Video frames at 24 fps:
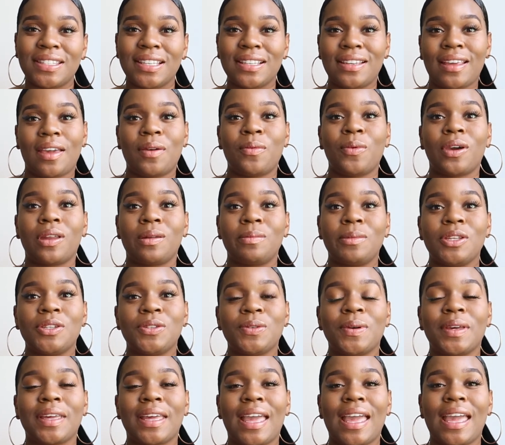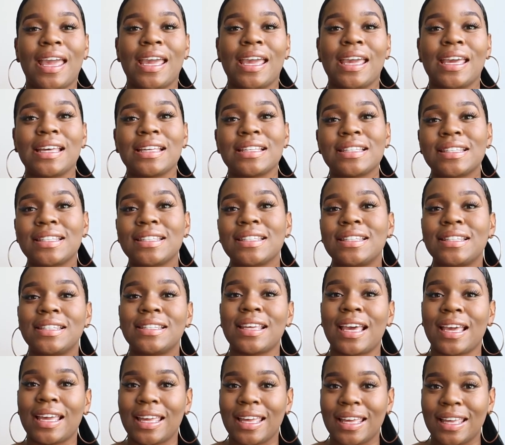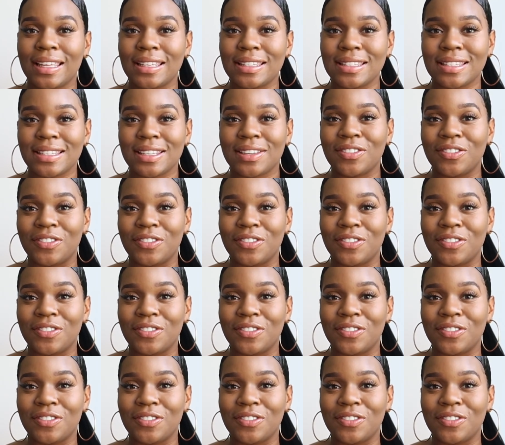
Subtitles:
Today we're going to be doing a second